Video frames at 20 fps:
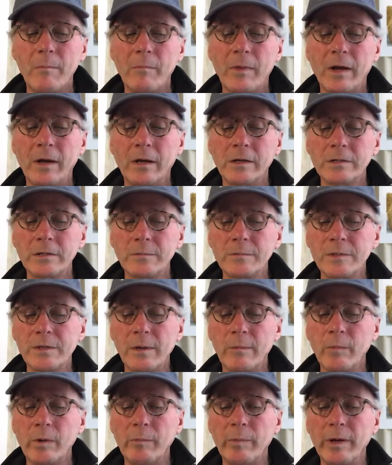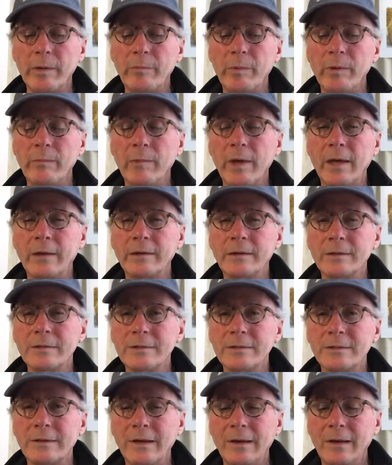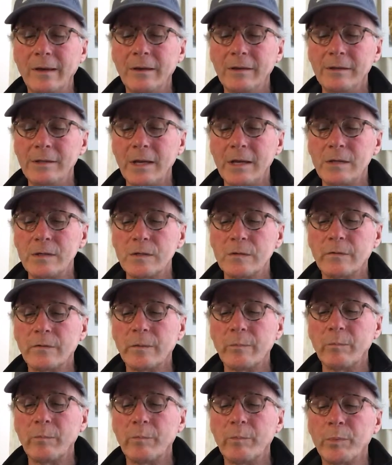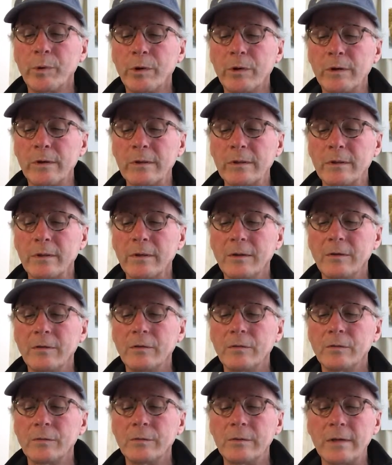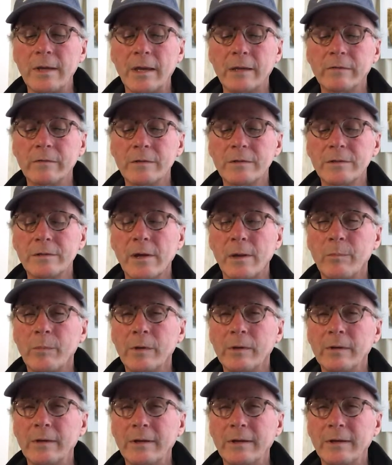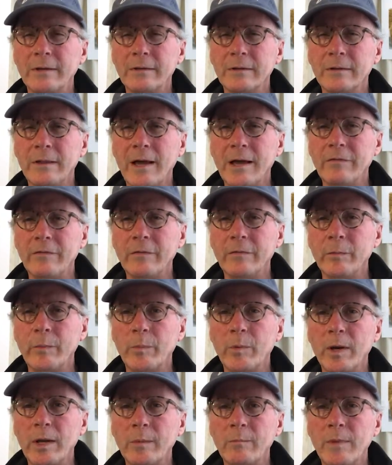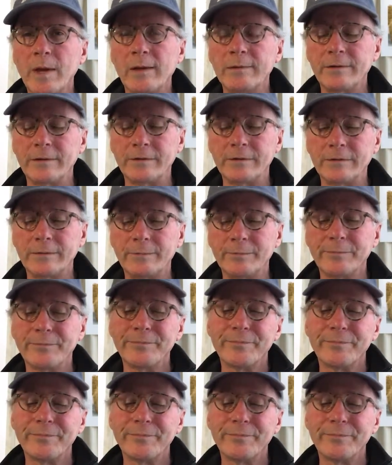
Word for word: My Awesome Summer by P. Mantis takes you from birth through the end of the summer in the life of a praying mantis.